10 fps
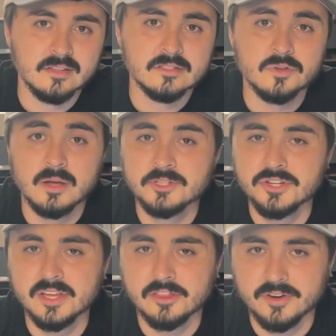So I'm
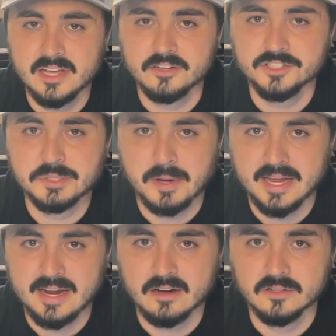shooting 300
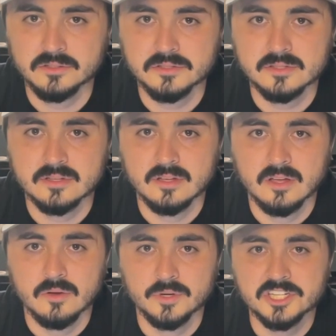spine arrows,
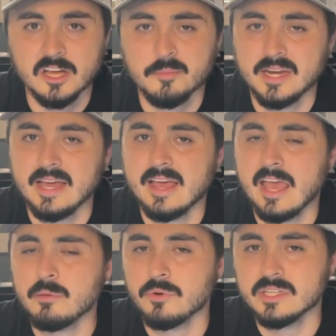which come in at
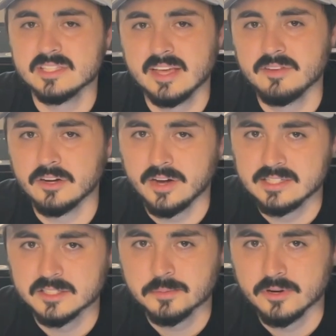8.7
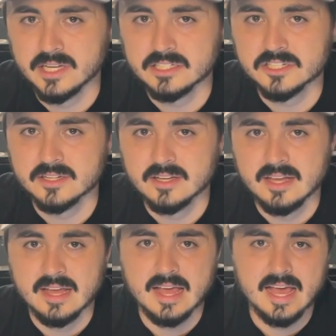grains per inch.
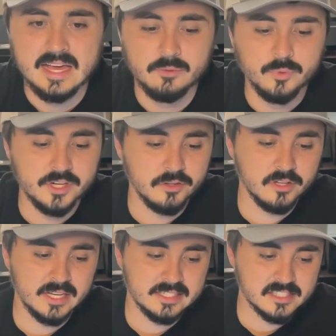And when you
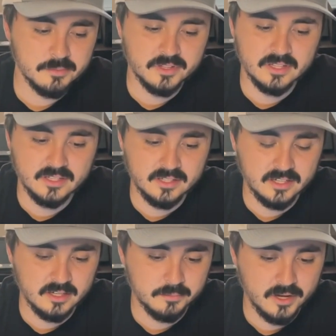look at some of the
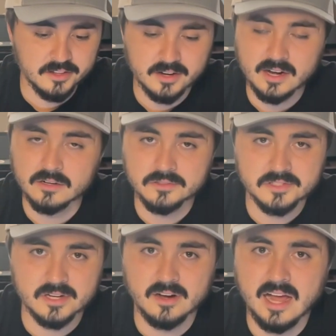other arrows
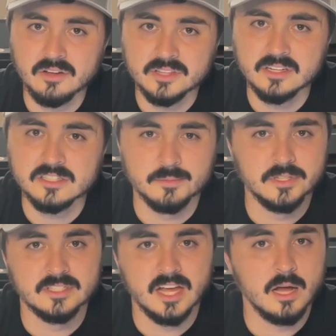that are out there, some of
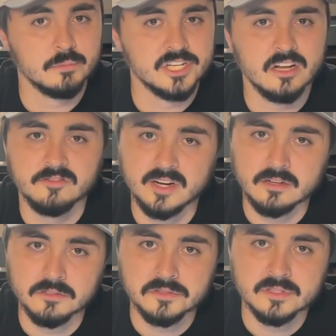the top shelf
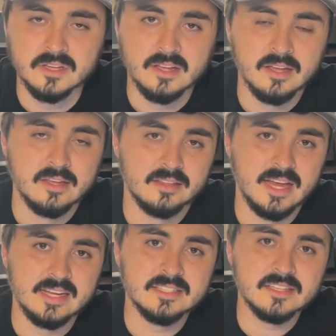arrows,
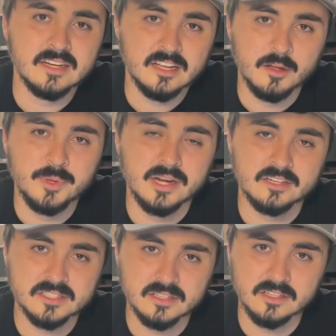that is going to come in
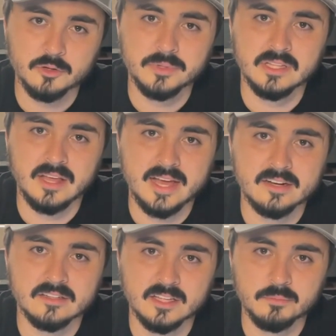just a little bit
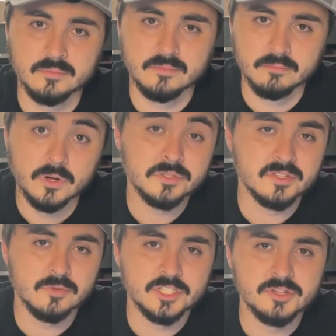lighter than most
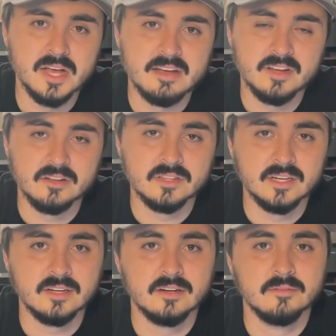of what you have out
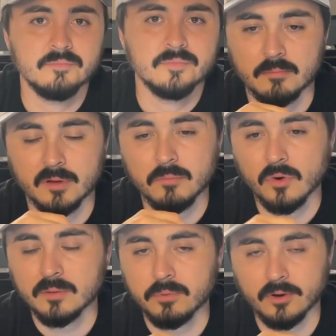there. But
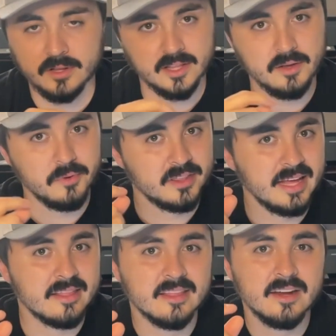more importantly, what
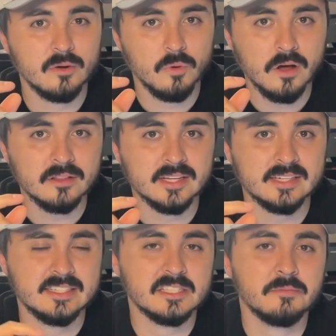that thinner wall
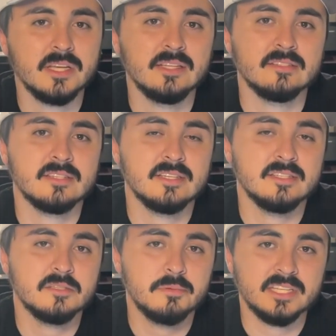thickness means
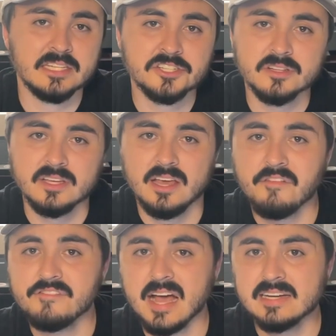is potentially
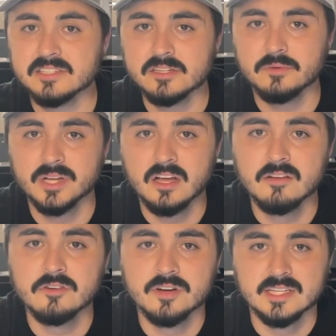a faster
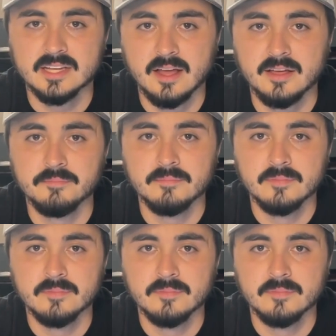recovery time.